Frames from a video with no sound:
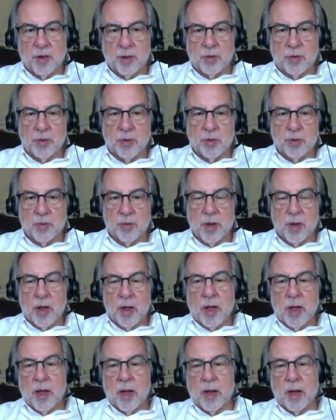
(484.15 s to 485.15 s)
YouTube
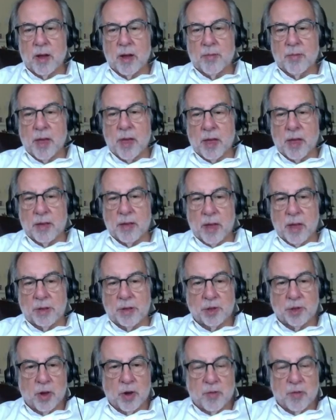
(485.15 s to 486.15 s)

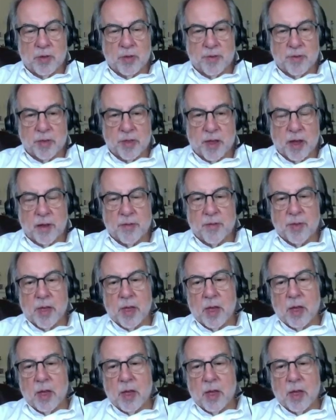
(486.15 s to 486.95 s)
and join me for that.